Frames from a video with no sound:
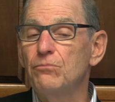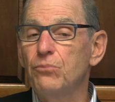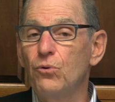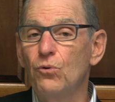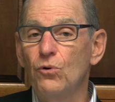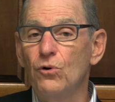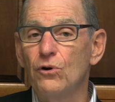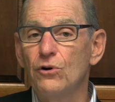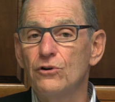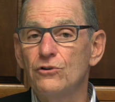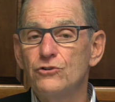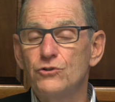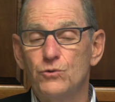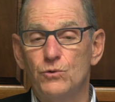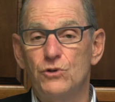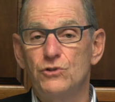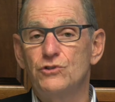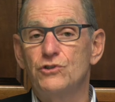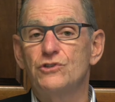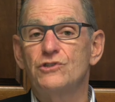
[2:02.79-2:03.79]
& Poor's,
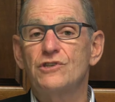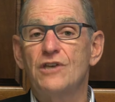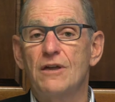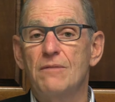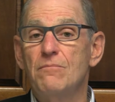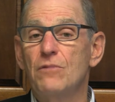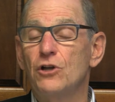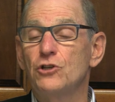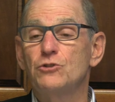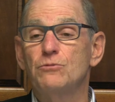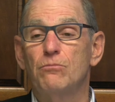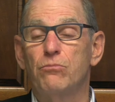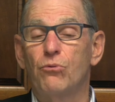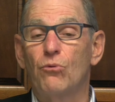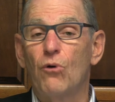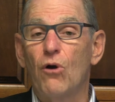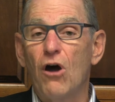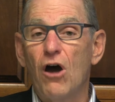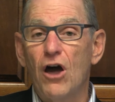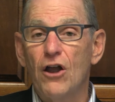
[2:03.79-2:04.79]
which is a much
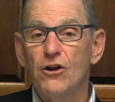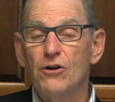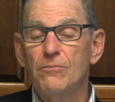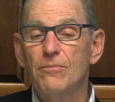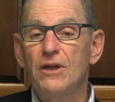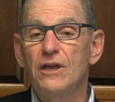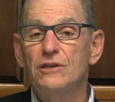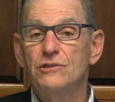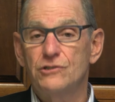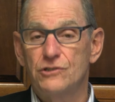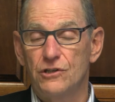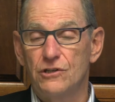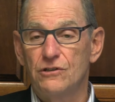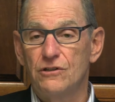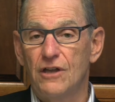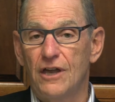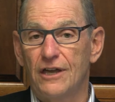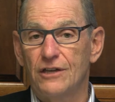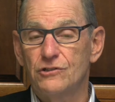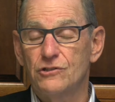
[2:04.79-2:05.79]
broader based
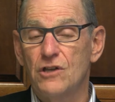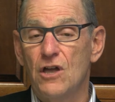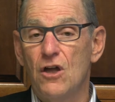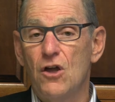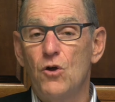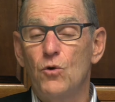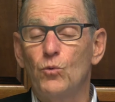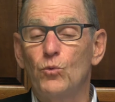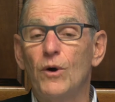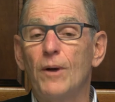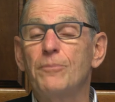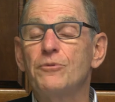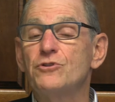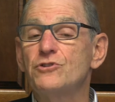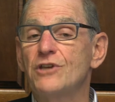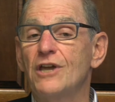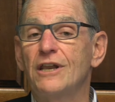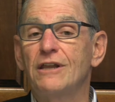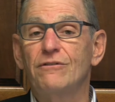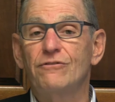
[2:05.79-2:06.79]
index
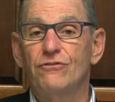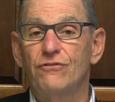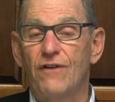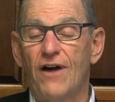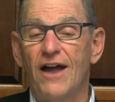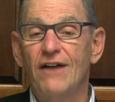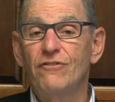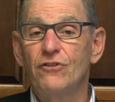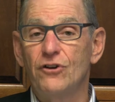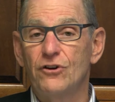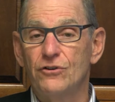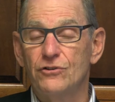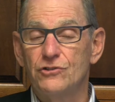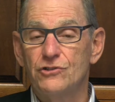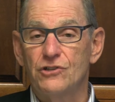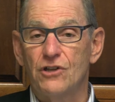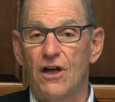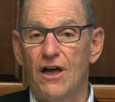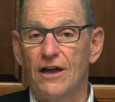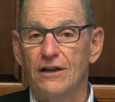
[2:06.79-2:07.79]
representing 500
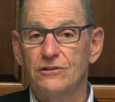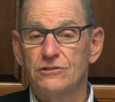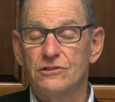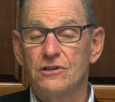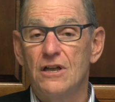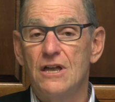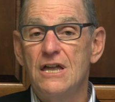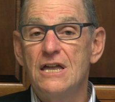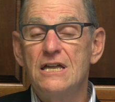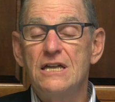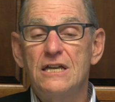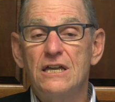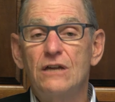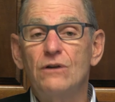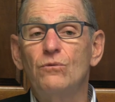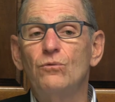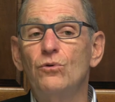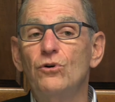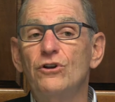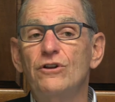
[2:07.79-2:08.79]
stocks, it
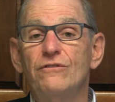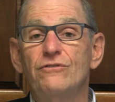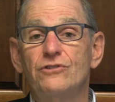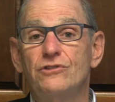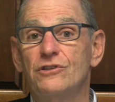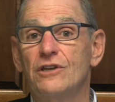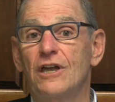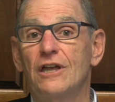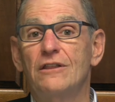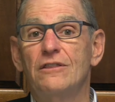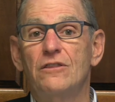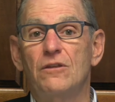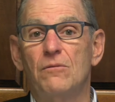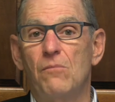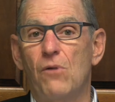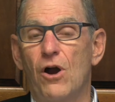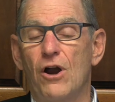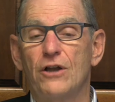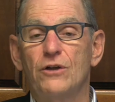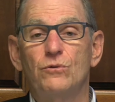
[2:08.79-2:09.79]
would have said the
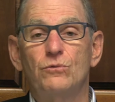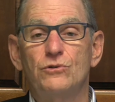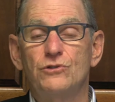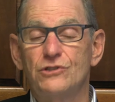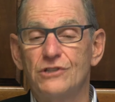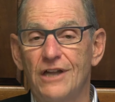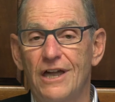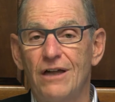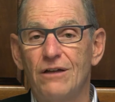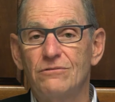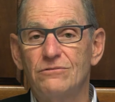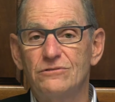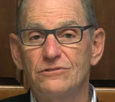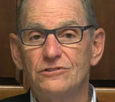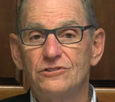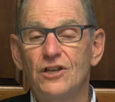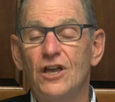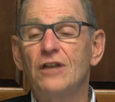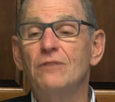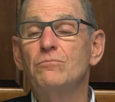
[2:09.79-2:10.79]
market was down
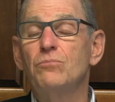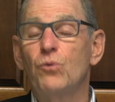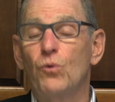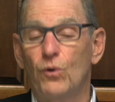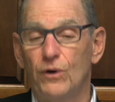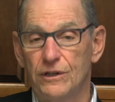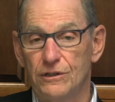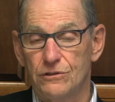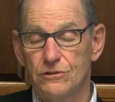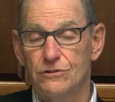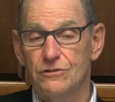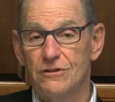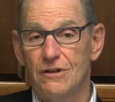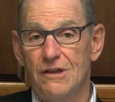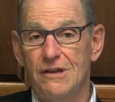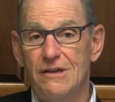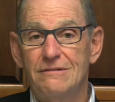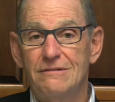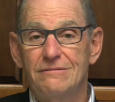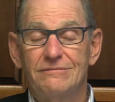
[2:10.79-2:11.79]
10 points.
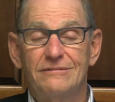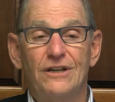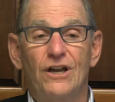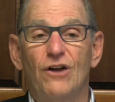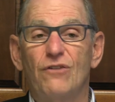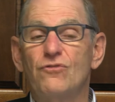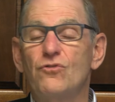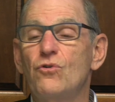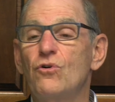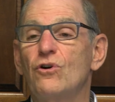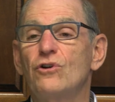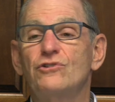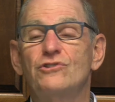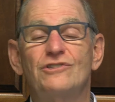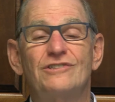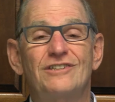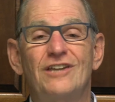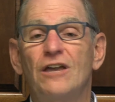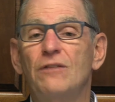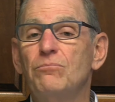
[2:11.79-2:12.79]
Now, of course,
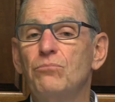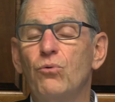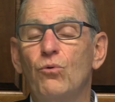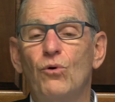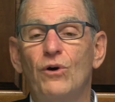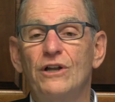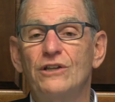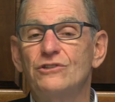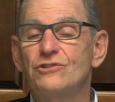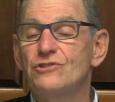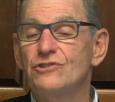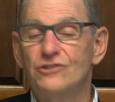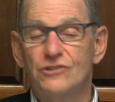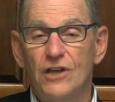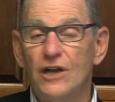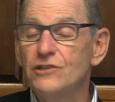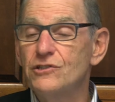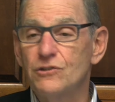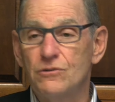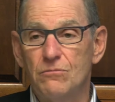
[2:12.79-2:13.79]
10 points
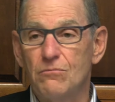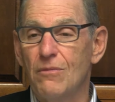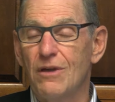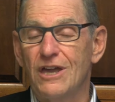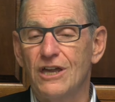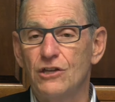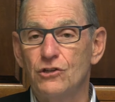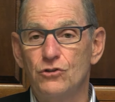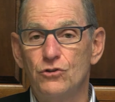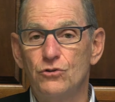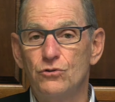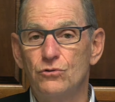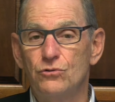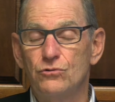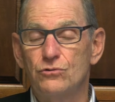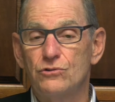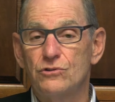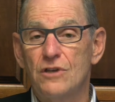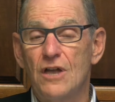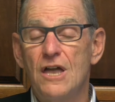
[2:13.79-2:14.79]
doesn't make
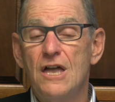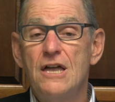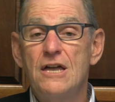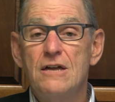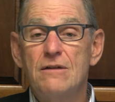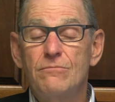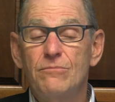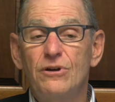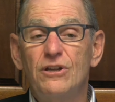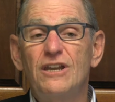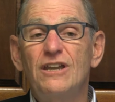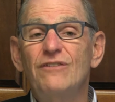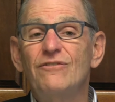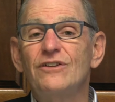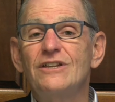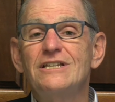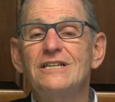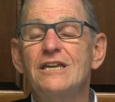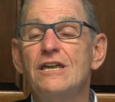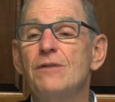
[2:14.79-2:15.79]
news. But
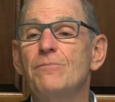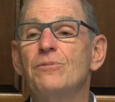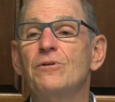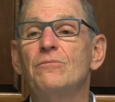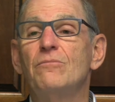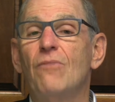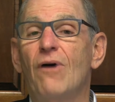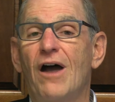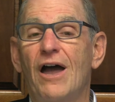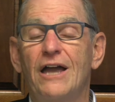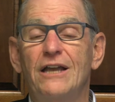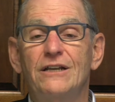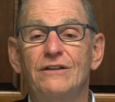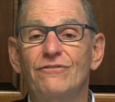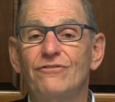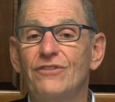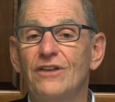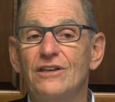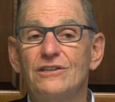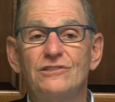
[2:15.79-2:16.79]
even keep in mind
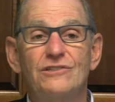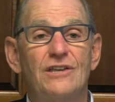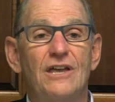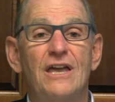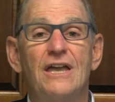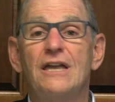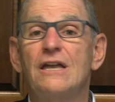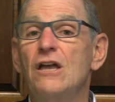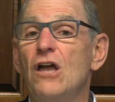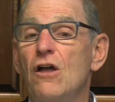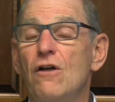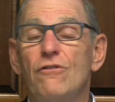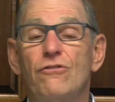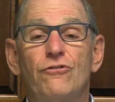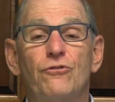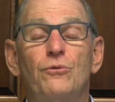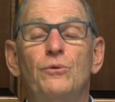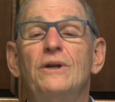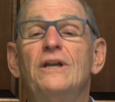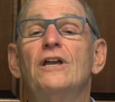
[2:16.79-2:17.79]
if they say
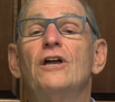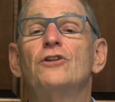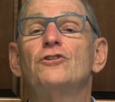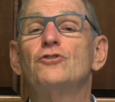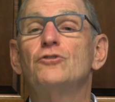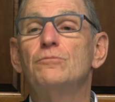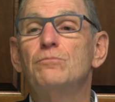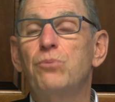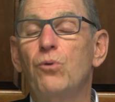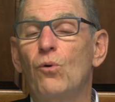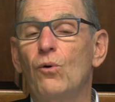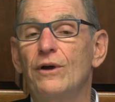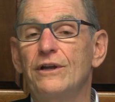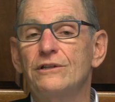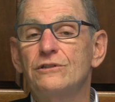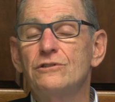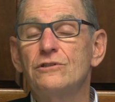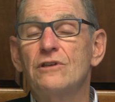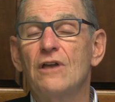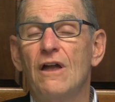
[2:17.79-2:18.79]
300
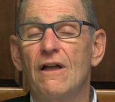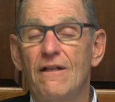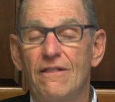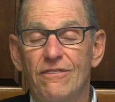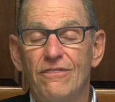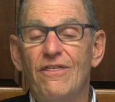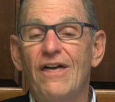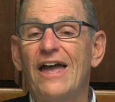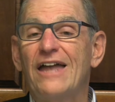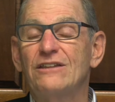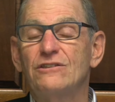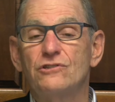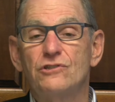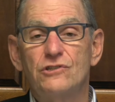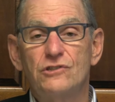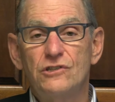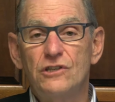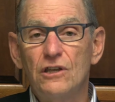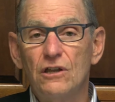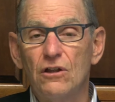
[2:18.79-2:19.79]
points, that's
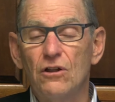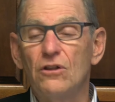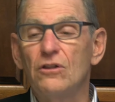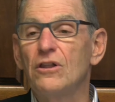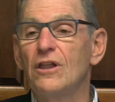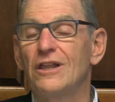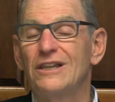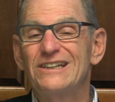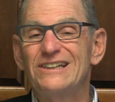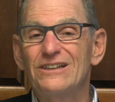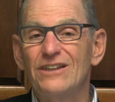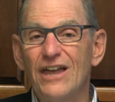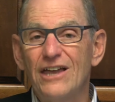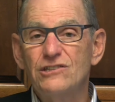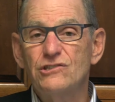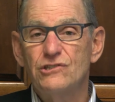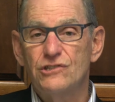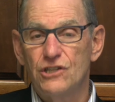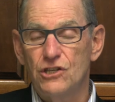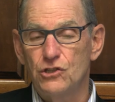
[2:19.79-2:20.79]
still
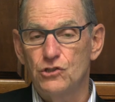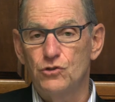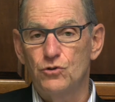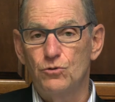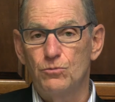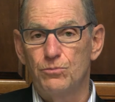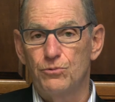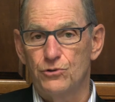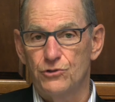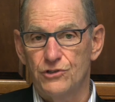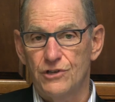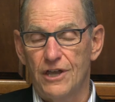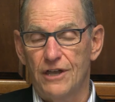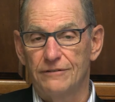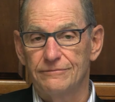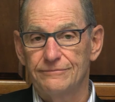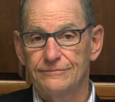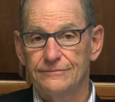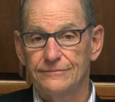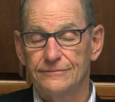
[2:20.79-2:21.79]
less than 2%.
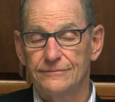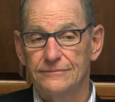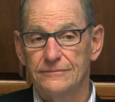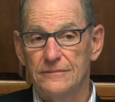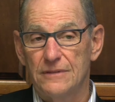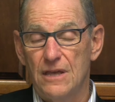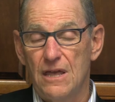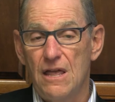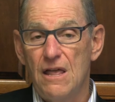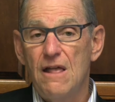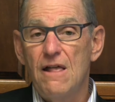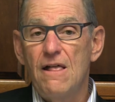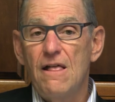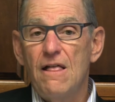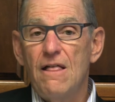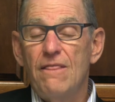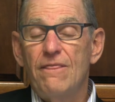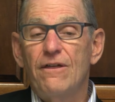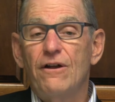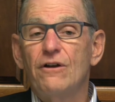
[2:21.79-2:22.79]

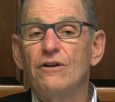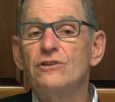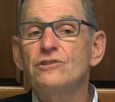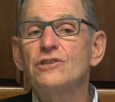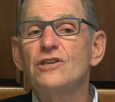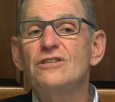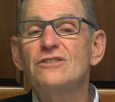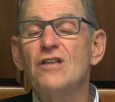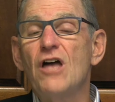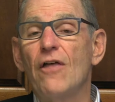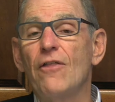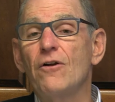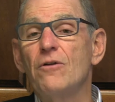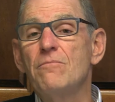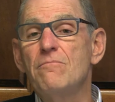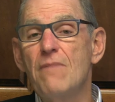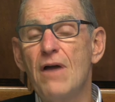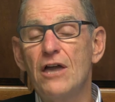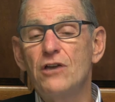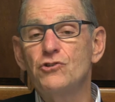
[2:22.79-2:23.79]
There is another
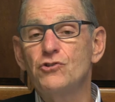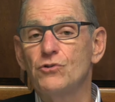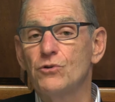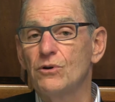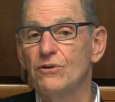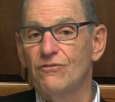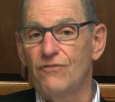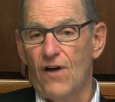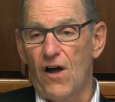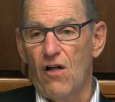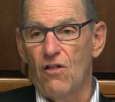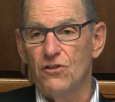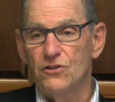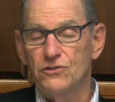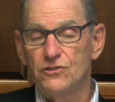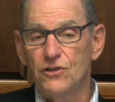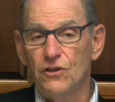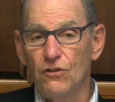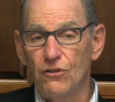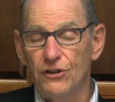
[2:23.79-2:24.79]
measure of
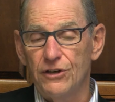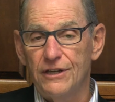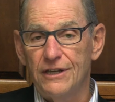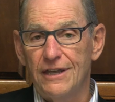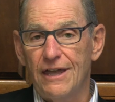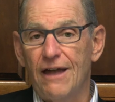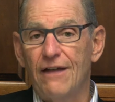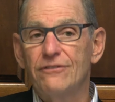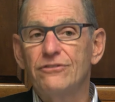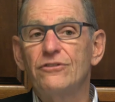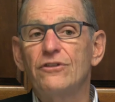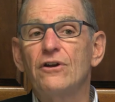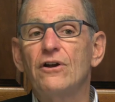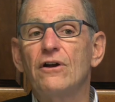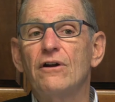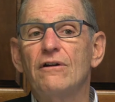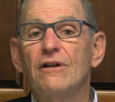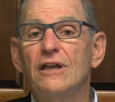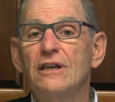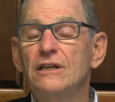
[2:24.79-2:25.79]
volatility out
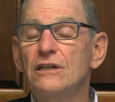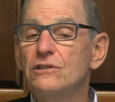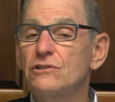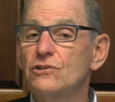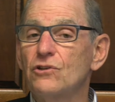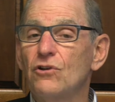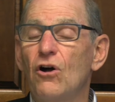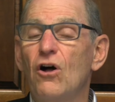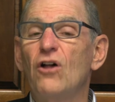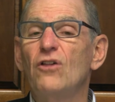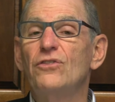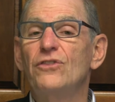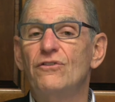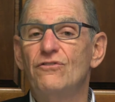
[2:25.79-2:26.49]
there, and it's called the